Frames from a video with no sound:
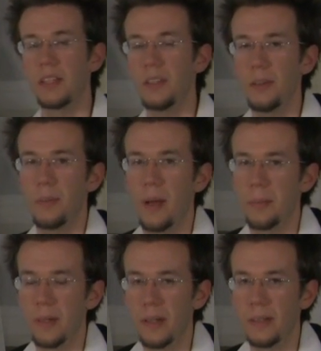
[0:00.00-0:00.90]
you
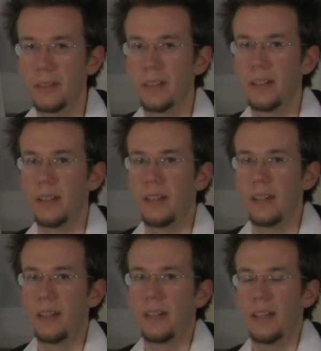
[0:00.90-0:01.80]
remember,
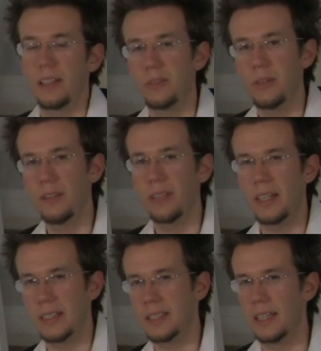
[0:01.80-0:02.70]
it's sort of
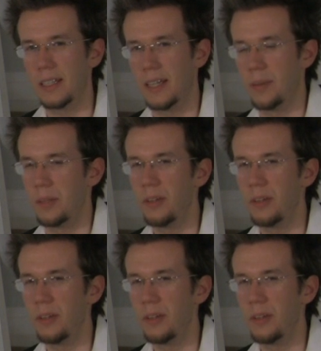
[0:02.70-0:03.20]
like its nickname.